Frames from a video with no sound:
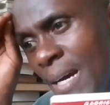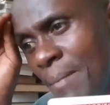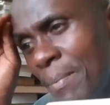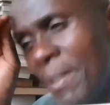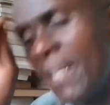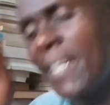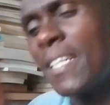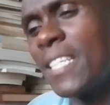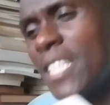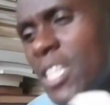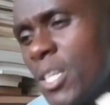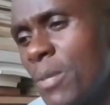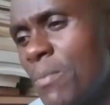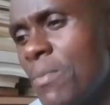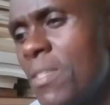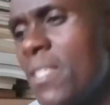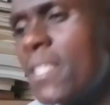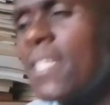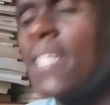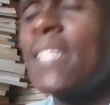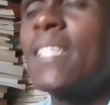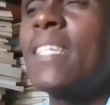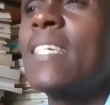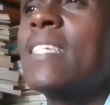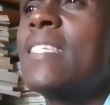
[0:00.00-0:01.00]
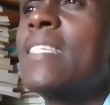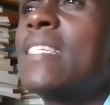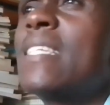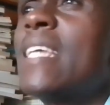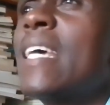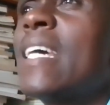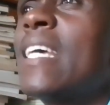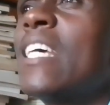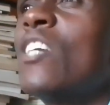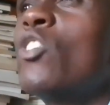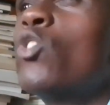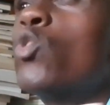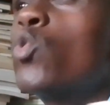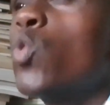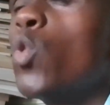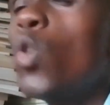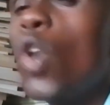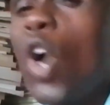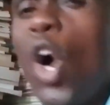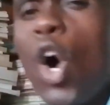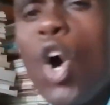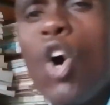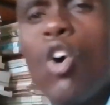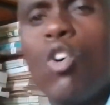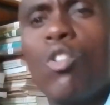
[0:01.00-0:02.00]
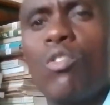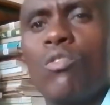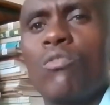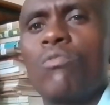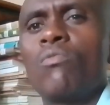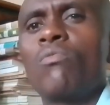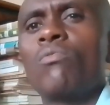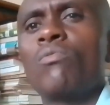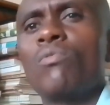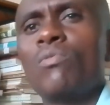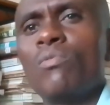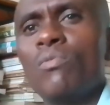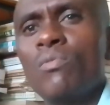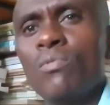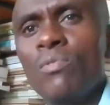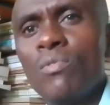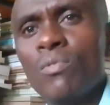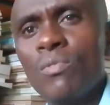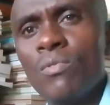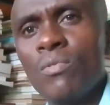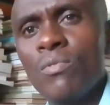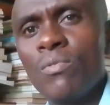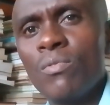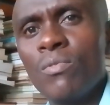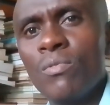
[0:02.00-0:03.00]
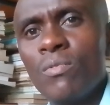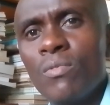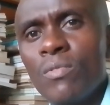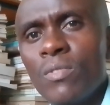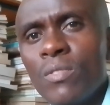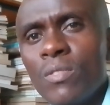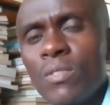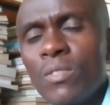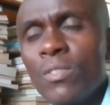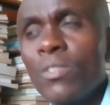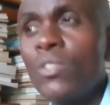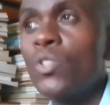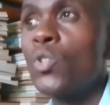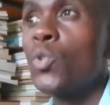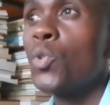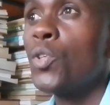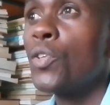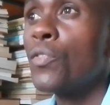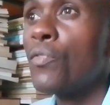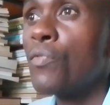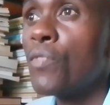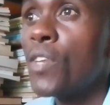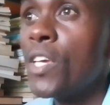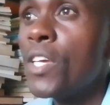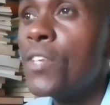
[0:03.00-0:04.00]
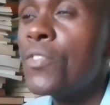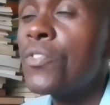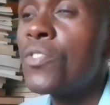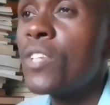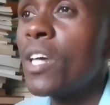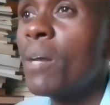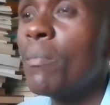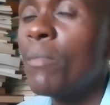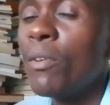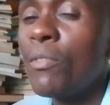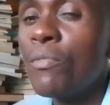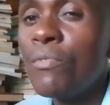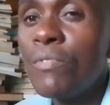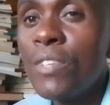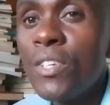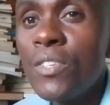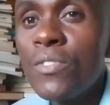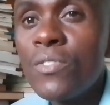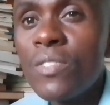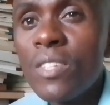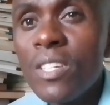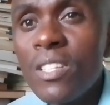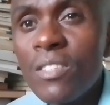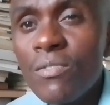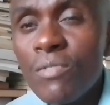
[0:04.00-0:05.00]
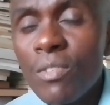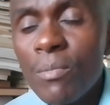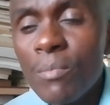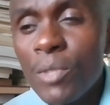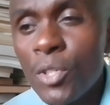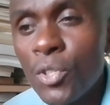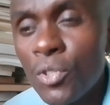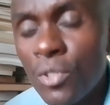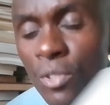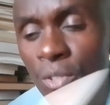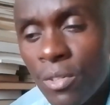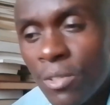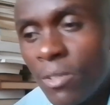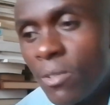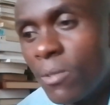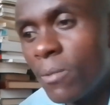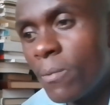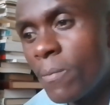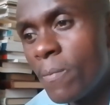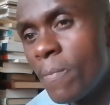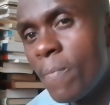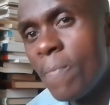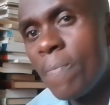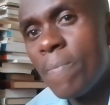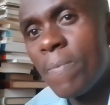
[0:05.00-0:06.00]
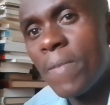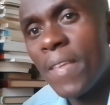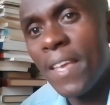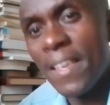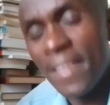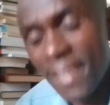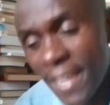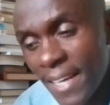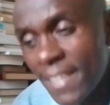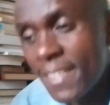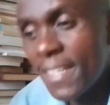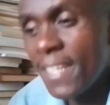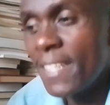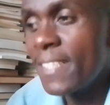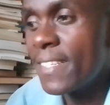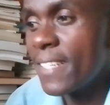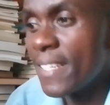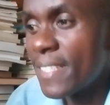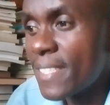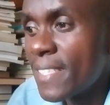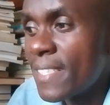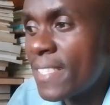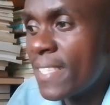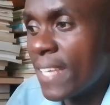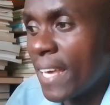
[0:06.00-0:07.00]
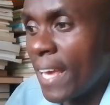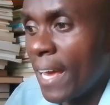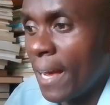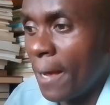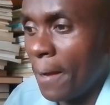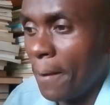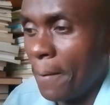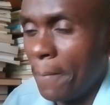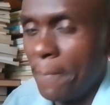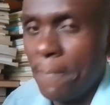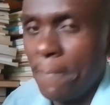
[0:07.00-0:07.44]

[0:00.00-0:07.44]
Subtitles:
But it seems it is taking too long to reveal some of this information. Yet it is there.